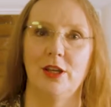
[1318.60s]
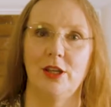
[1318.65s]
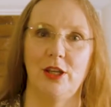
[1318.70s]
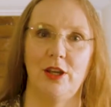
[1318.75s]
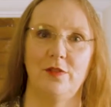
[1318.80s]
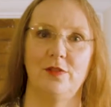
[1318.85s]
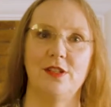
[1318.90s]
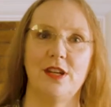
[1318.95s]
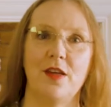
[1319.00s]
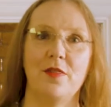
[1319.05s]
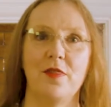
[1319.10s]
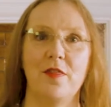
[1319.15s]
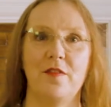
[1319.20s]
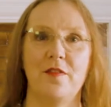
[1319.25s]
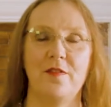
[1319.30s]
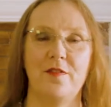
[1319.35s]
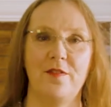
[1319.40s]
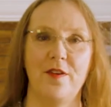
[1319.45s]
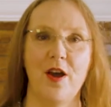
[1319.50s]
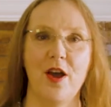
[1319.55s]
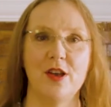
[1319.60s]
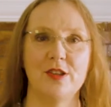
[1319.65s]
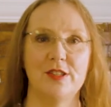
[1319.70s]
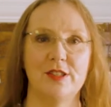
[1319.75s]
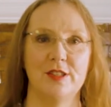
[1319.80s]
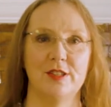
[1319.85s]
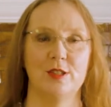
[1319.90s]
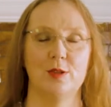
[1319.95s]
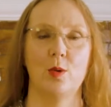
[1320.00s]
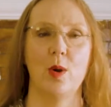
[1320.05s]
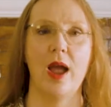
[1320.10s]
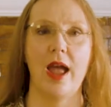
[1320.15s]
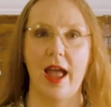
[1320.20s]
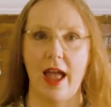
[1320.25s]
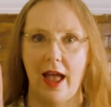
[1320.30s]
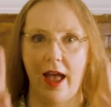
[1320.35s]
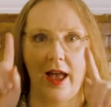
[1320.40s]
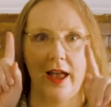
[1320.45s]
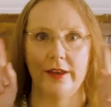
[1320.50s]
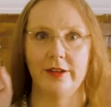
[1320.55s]
You've done the first
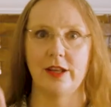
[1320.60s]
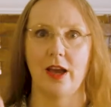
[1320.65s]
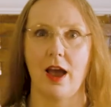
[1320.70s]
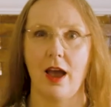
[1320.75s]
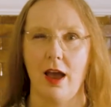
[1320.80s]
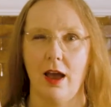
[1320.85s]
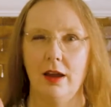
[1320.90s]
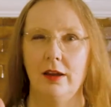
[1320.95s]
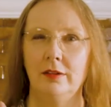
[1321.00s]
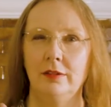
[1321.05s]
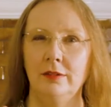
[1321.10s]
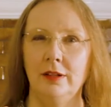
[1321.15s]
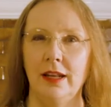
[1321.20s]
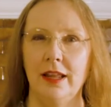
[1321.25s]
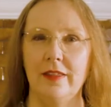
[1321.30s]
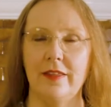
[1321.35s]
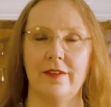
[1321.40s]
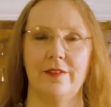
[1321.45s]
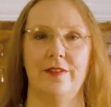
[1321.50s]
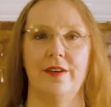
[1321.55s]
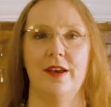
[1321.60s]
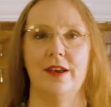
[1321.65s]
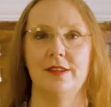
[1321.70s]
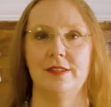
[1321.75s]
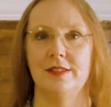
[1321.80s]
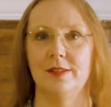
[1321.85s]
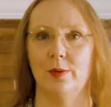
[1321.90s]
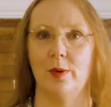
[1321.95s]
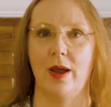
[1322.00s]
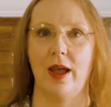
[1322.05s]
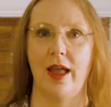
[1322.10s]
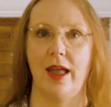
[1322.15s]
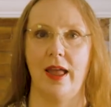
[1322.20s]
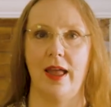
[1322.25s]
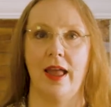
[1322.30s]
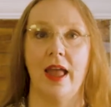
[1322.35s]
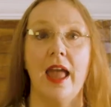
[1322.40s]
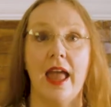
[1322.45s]
square and only the first square.